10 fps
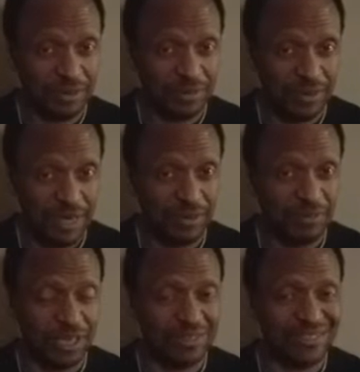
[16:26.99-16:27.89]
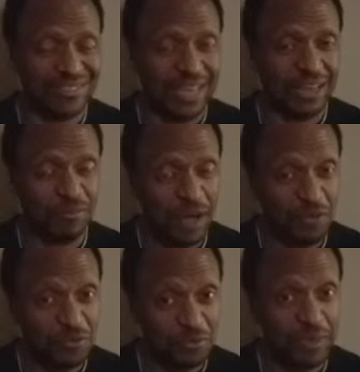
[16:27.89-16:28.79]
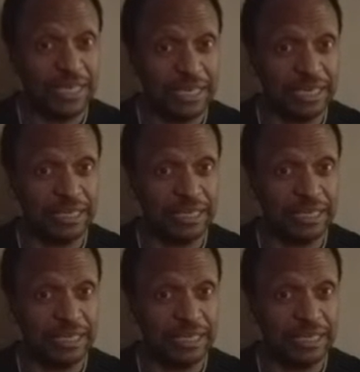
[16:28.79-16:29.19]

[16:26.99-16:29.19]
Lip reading: right? Because it's not about speed.